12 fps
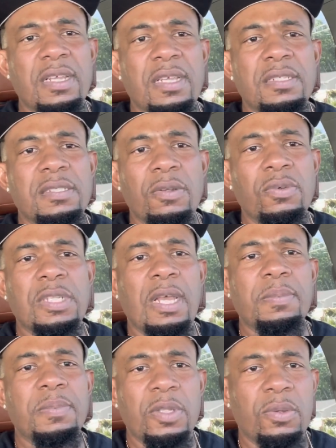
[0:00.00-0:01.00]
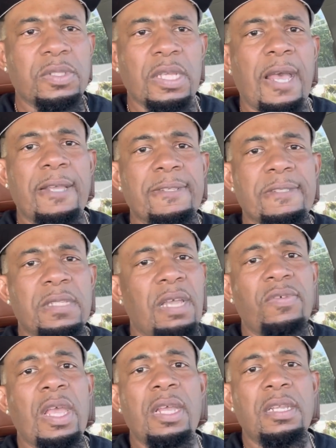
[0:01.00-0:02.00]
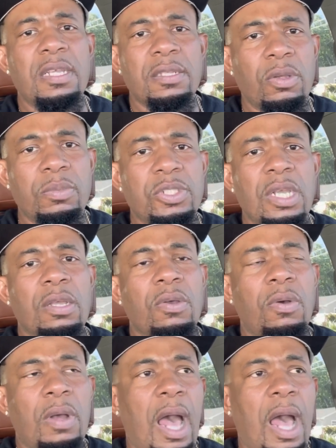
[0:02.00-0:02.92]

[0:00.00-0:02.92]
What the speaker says: against those guys, Devin Haney and Lomachenko.